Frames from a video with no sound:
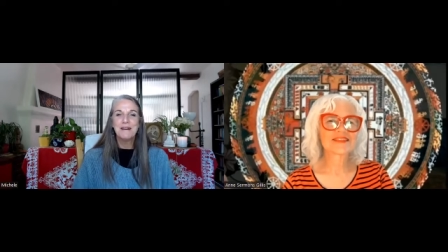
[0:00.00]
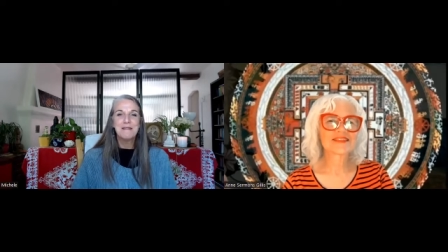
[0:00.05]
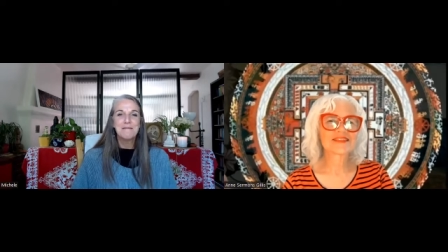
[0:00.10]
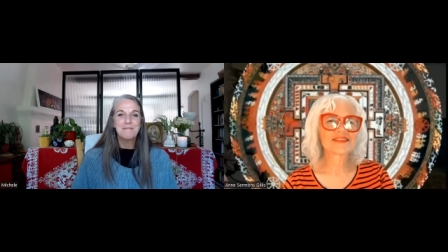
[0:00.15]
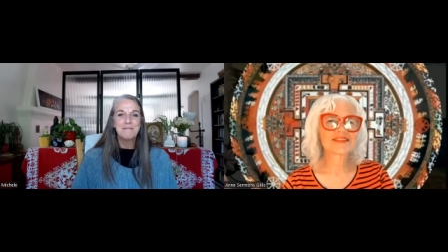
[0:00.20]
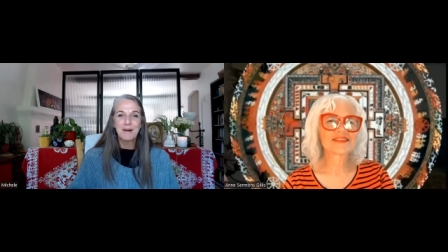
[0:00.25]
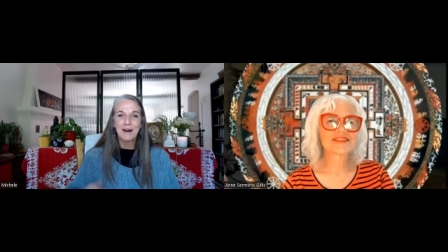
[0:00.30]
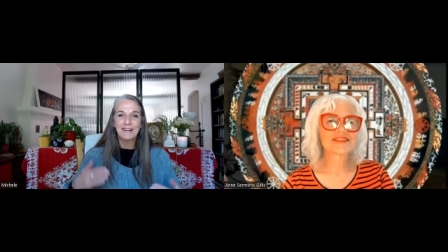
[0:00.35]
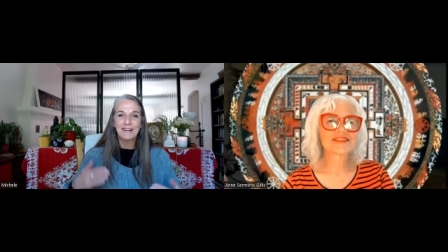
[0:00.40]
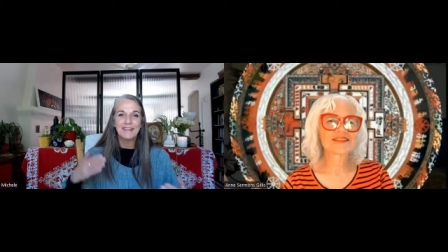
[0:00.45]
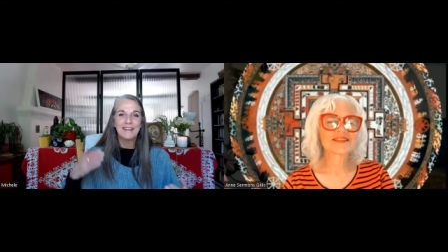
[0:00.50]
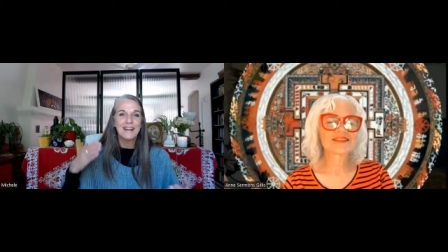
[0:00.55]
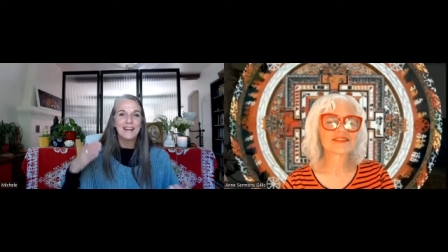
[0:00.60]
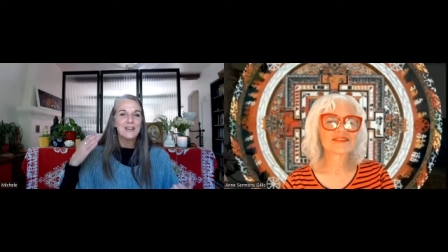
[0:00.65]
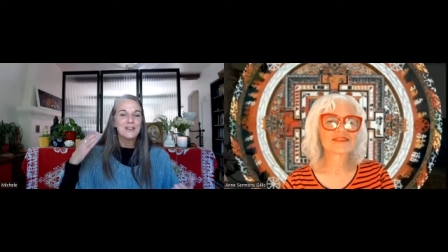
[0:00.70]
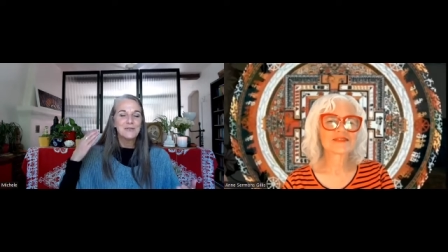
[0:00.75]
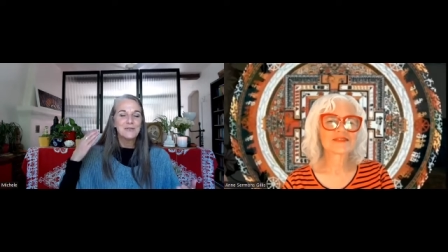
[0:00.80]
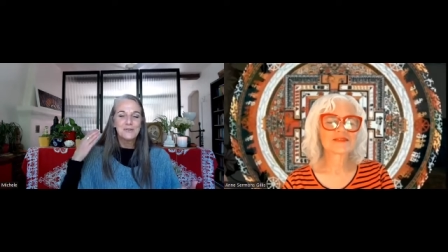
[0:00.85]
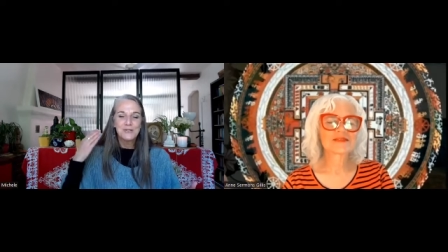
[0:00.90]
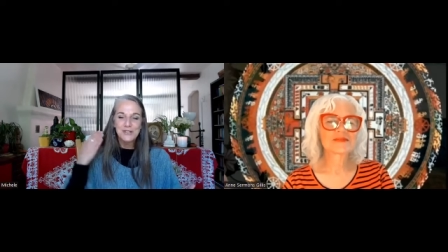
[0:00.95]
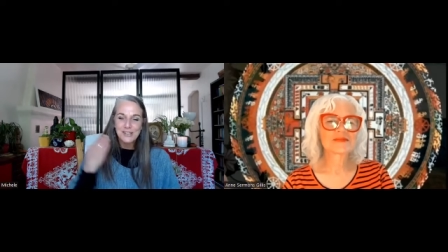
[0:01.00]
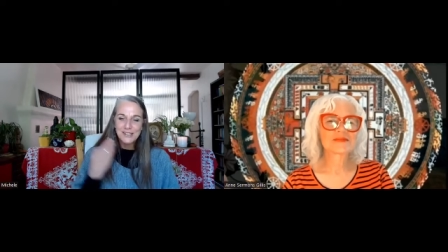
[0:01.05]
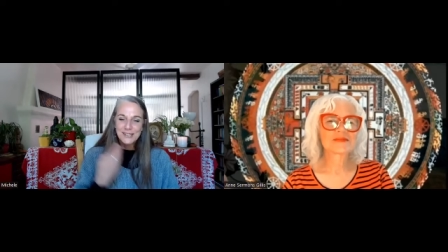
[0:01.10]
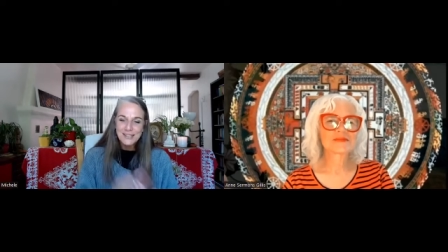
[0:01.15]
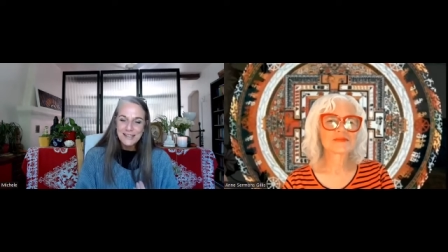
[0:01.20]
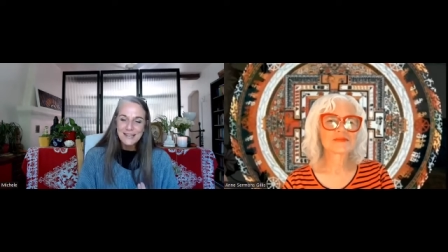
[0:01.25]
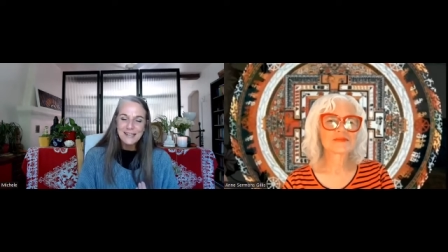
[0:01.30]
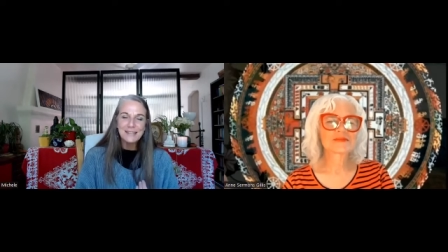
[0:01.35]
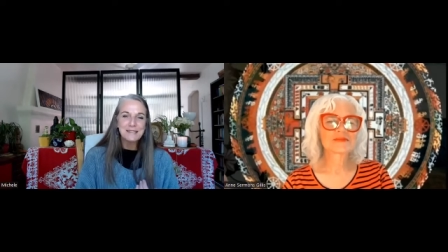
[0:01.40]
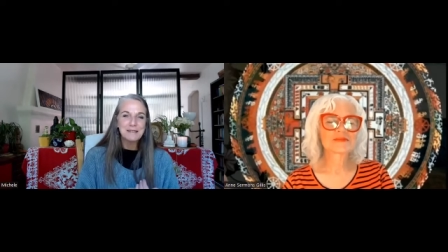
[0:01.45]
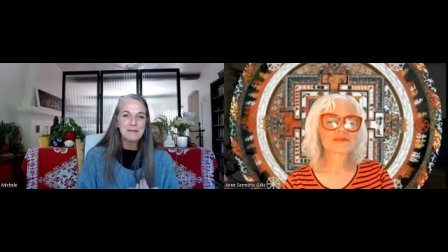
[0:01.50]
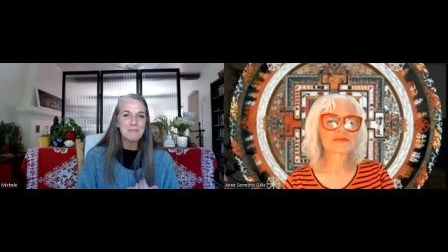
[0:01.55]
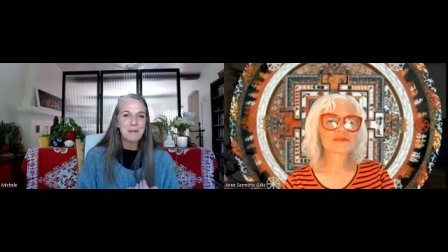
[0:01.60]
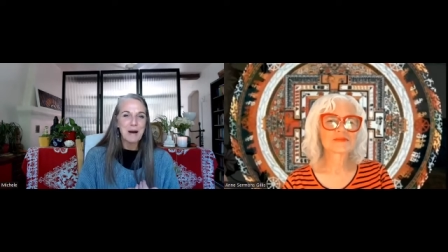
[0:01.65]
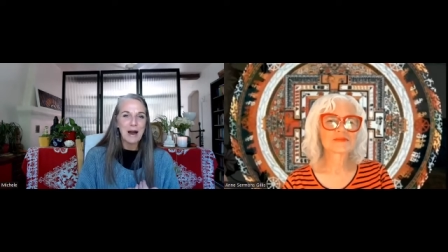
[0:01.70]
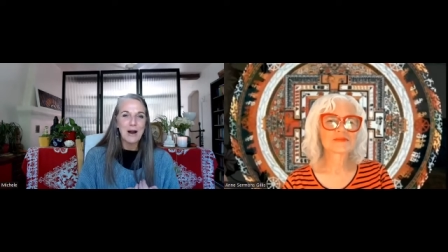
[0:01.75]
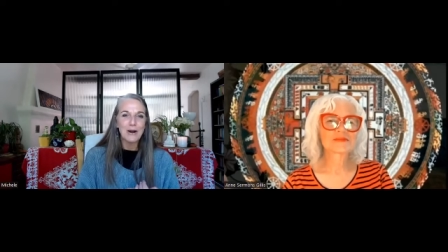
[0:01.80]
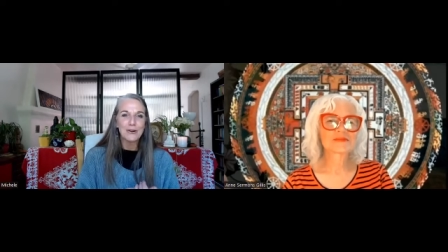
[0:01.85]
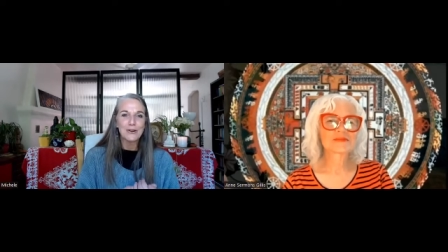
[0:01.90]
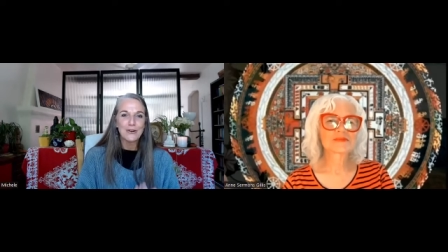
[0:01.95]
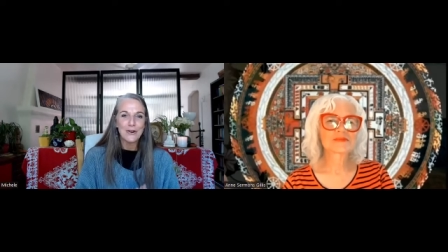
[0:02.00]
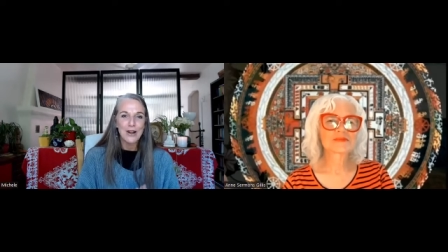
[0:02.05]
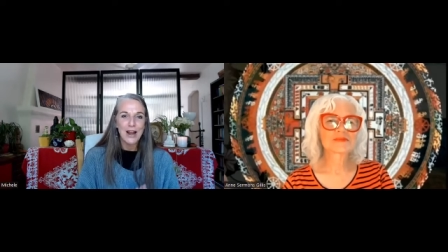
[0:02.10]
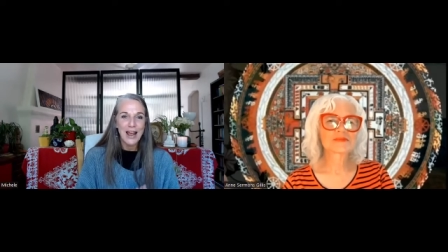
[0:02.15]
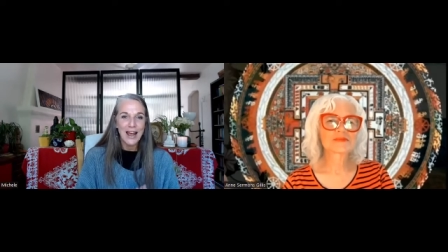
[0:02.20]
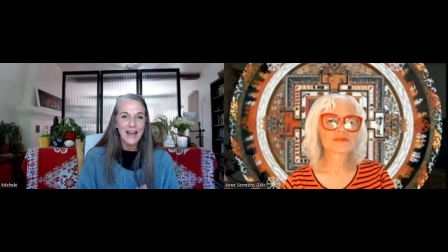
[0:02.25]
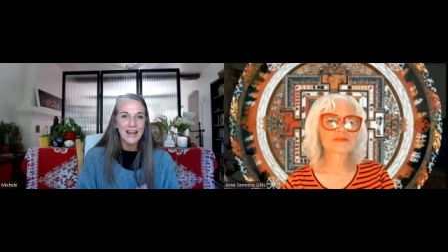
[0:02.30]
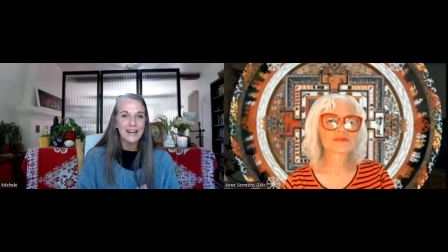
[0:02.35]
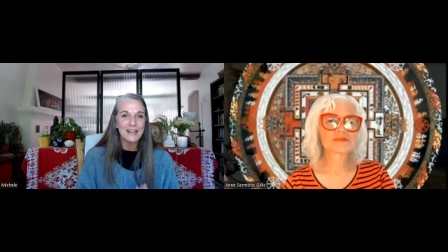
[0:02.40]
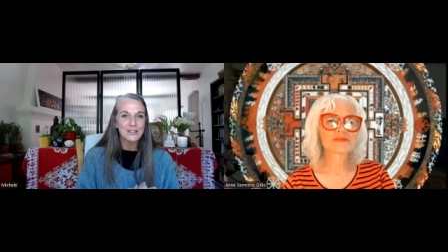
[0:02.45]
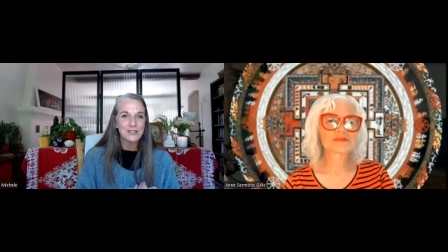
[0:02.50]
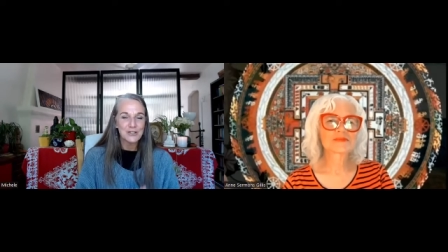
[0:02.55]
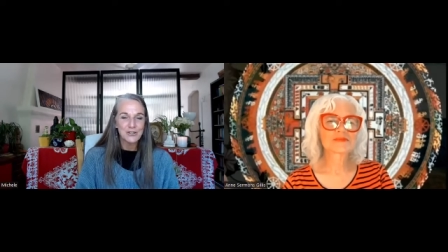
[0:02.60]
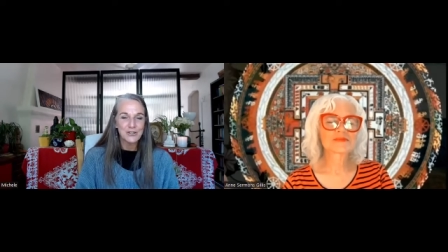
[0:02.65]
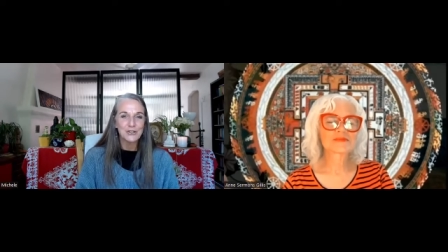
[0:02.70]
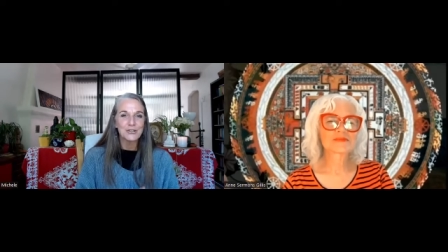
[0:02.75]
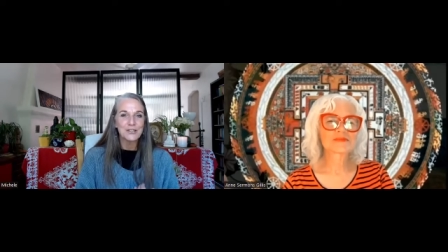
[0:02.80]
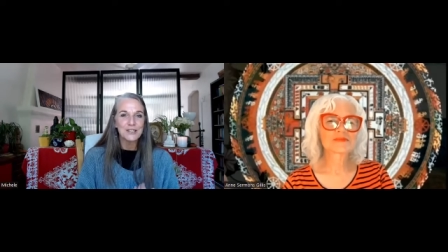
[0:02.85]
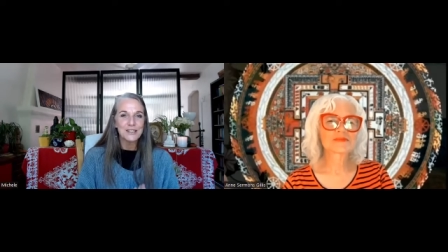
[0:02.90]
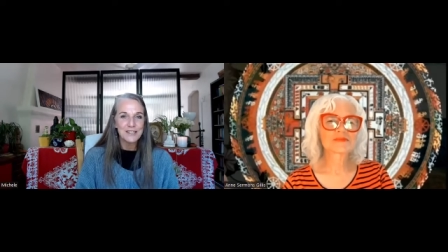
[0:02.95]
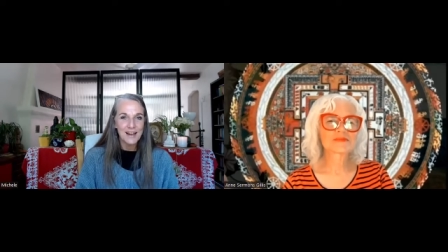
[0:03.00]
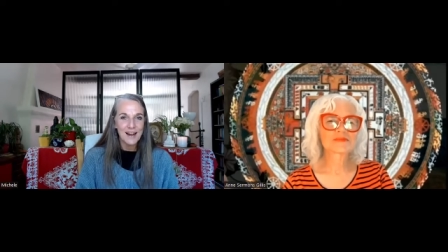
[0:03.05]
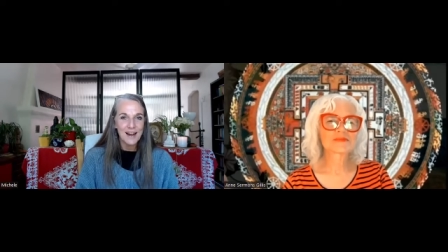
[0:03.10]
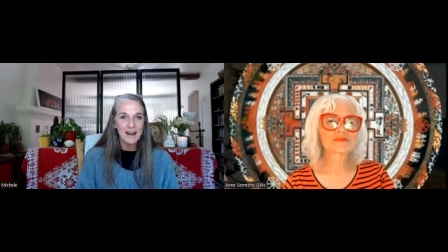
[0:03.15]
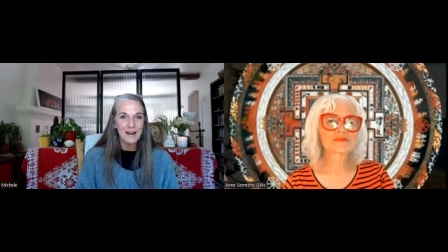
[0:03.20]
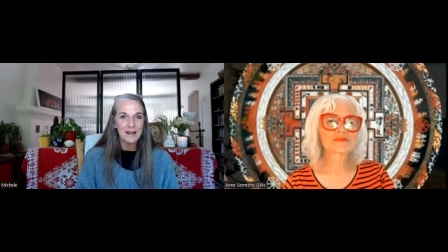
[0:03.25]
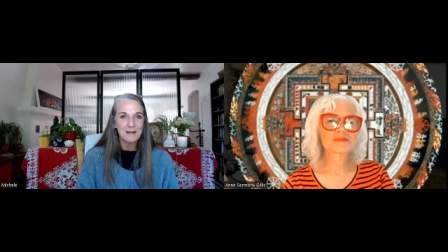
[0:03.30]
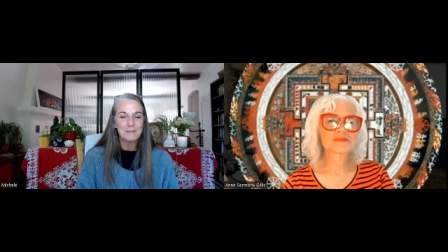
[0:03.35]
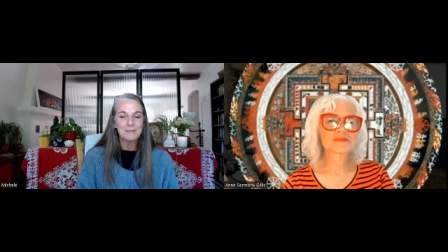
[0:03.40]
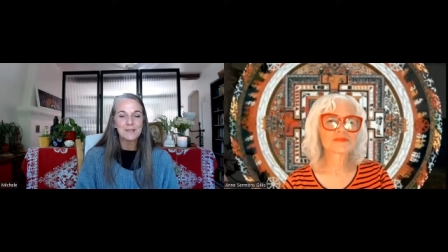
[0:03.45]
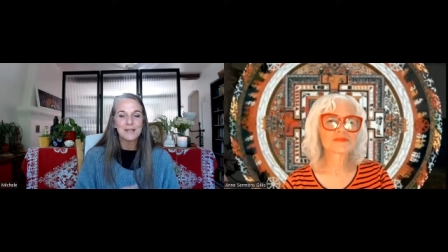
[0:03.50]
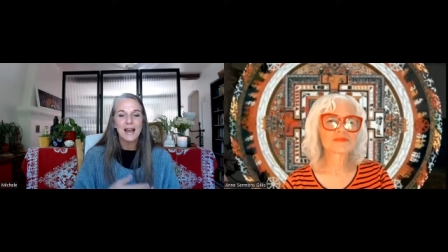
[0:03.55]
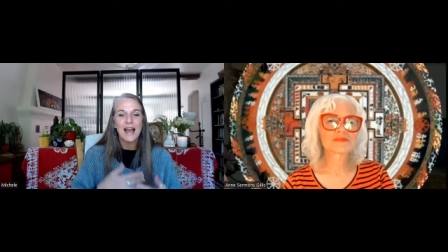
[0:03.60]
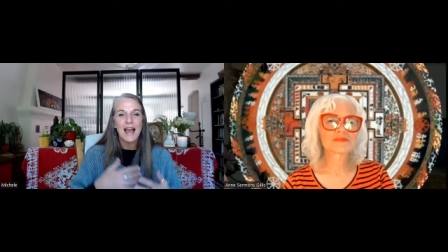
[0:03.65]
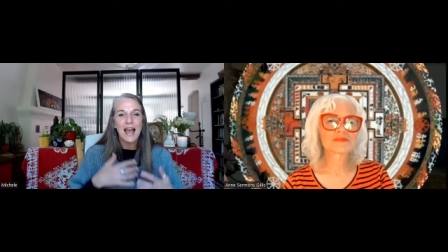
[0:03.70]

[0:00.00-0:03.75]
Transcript: but you just need to bow your head at certain times